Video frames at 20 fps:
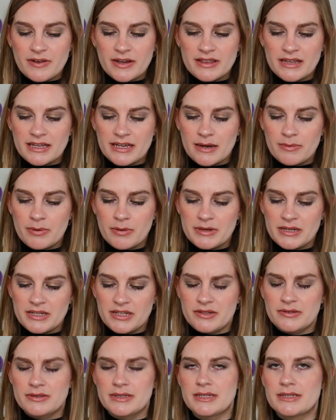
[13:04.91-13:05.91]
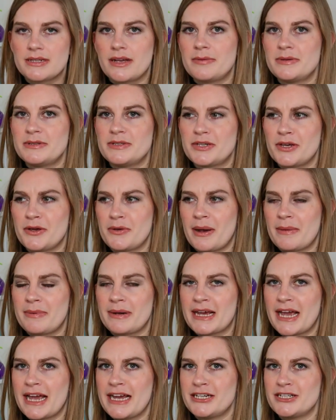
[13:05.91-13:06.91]
I think I probably used this up in two
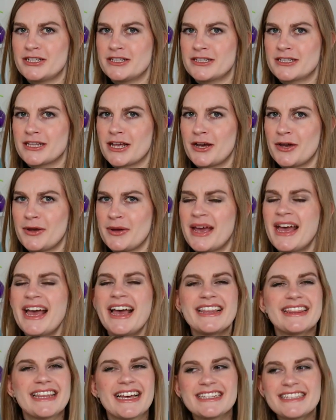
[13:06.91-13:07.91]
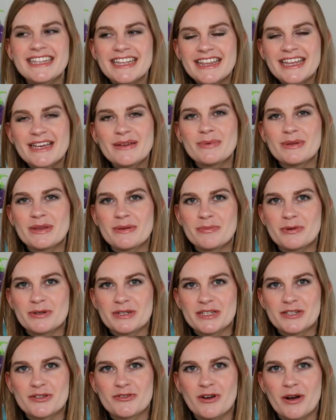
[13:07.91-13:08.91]
applications though. That's the thing with the
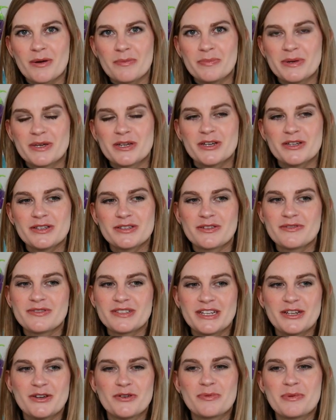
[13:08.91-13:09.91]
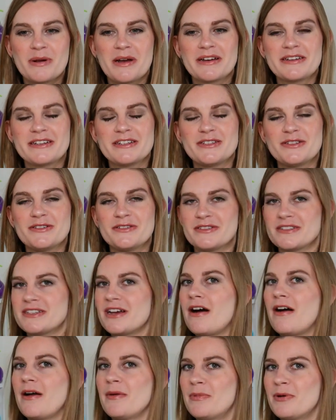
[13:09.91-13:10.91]
body scrub, because obviously you're applying it to your
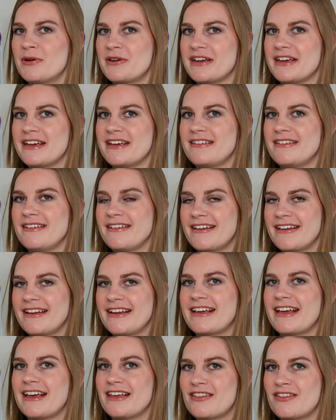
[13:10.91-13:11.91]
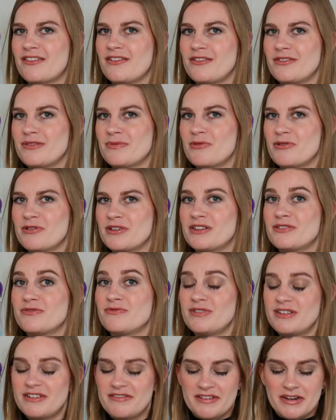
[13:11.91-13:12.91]
entire body, you're gonna get through the product
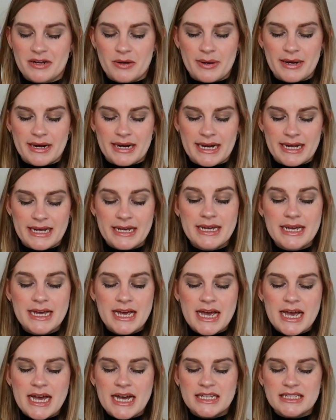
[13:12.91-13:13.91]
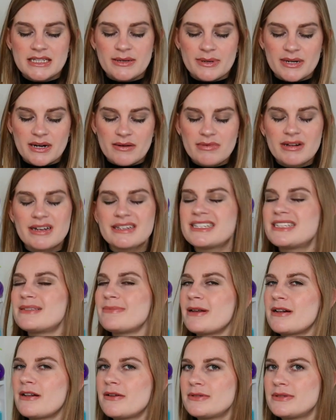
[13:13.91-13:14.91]
really, really quickly. So I don't like to
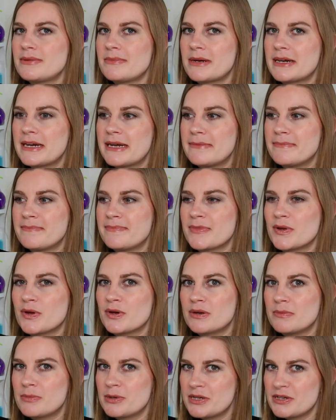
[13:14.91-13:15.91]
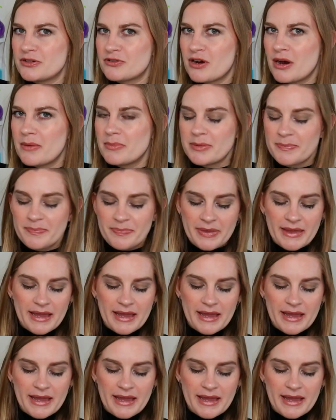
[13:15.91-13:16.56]
spend loads of money on a body scrub.